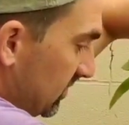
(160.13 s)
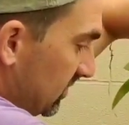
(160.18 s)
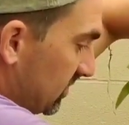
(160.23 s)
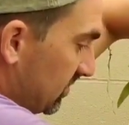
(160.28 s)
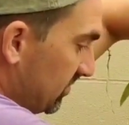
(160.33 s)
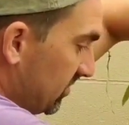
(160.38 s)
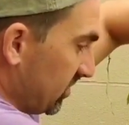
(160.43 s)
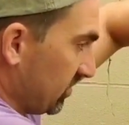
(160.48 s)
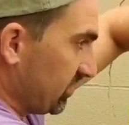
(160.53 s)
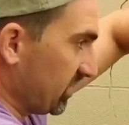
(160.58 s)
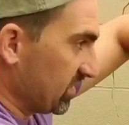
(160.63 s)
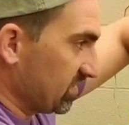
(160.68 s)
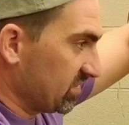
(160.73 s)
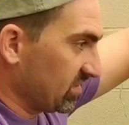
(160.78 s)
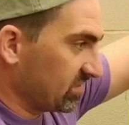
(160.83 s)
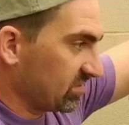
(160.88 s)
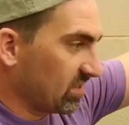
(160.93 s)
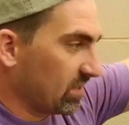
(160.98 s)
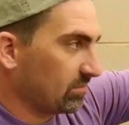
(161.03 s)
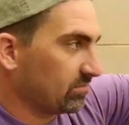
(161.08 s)
some of your
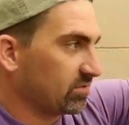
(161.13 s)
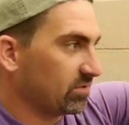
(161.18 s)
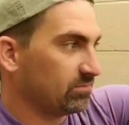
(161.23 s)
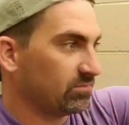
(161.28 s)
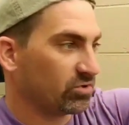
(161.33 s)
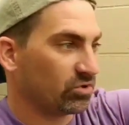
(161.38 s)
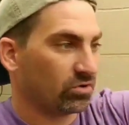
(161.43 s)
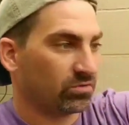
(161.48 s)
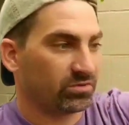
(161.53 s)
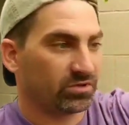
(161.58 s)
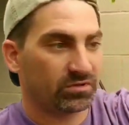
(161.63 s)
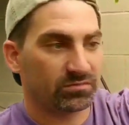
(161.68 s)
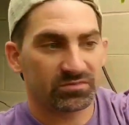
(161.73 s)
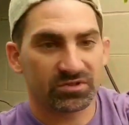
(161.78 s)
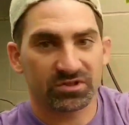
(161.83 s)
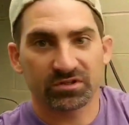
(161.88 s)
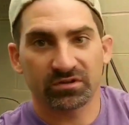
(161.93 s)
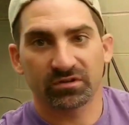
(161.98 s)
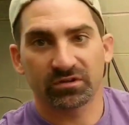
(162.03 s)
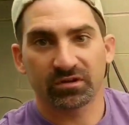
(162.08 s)
basic type dendrobiums
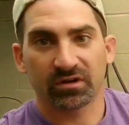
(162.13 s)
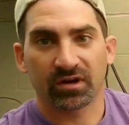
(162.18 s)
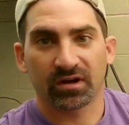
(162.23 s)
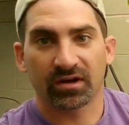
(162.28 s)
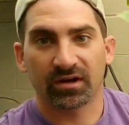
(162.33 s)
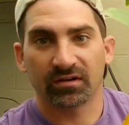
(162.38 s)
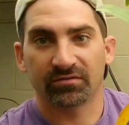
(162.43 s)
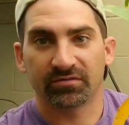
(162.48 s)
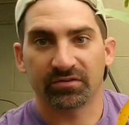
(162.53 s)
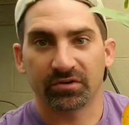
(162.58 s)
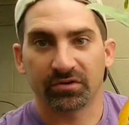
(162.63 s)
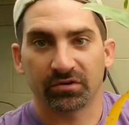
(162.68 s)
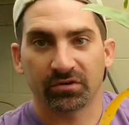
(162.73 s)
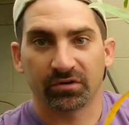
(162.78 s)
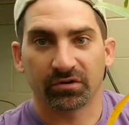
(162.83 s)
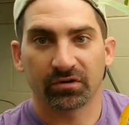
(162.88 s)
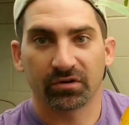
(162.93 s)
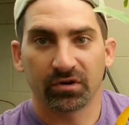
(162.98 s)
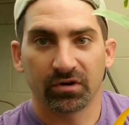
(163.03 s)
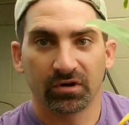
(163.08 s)
here. I have your
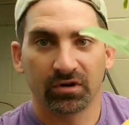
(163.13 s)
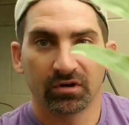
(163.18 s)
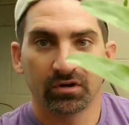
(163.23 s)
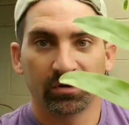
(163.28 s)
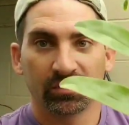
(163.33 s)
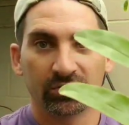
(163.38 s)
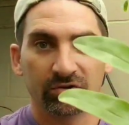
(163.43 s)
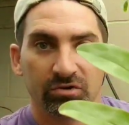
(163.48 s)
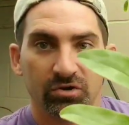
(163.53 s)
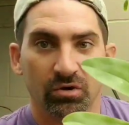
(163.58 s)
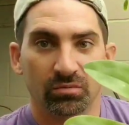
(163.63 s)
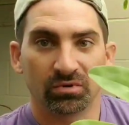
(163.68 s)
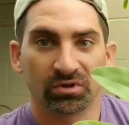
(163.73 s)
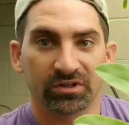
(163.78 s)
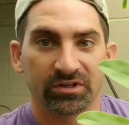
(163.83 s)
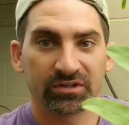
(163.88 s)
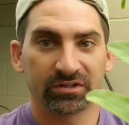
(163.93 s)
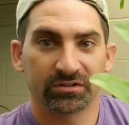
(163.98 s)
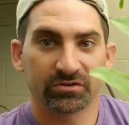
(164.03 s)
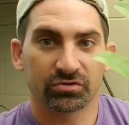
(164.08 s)
nobile
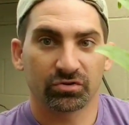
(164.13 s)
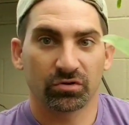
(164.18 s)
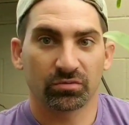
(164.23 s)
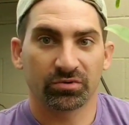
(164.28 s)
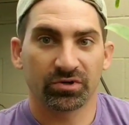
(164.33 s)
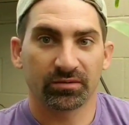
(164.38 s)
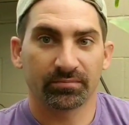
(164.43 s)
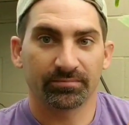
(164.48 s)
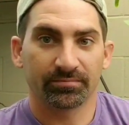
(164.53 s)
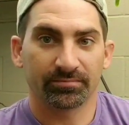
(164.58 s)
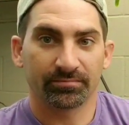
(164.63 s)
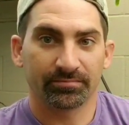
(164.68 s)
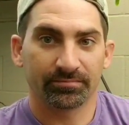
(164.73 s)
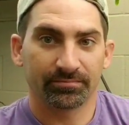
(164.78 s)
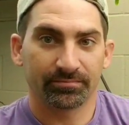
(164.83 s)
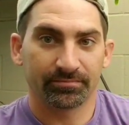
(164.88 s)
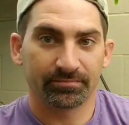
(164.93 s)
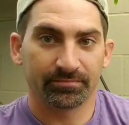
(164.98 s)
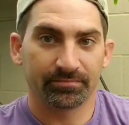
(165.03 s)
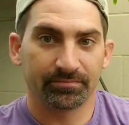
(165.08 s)
dendrobium.
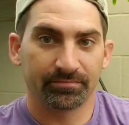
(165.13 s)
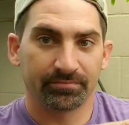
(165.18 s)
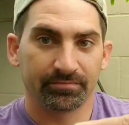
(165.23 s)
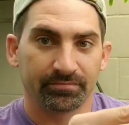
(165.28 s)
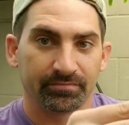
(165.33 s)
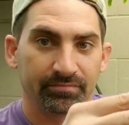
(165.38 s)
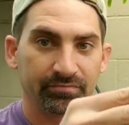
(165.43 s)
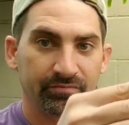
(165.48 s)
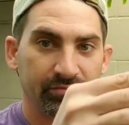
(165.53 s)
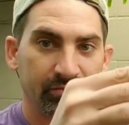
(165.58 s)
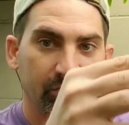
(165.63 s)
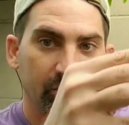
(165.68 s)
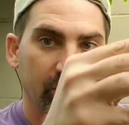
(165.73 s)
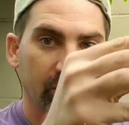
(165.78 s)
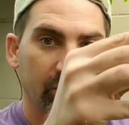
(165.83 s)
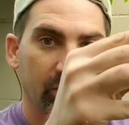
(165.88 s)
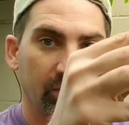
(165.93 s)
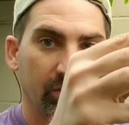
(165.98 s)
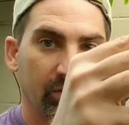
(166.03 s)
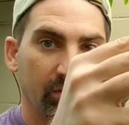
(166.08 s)

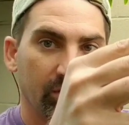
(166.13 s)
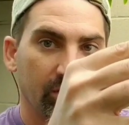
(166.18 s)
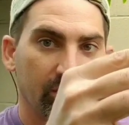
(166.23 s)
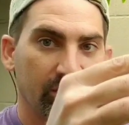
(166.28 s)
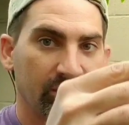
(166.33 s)
Okay.